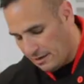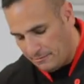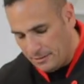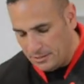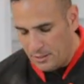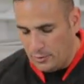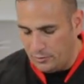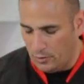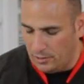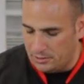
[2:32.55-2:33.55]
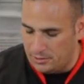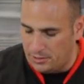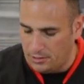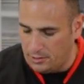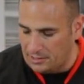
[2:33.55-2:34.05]
give these a quick
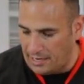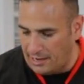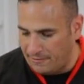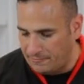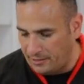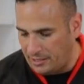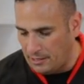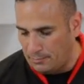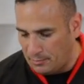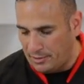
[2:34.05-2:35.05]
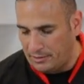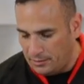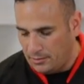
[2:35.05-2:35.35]
toss because I have to heat up a bit.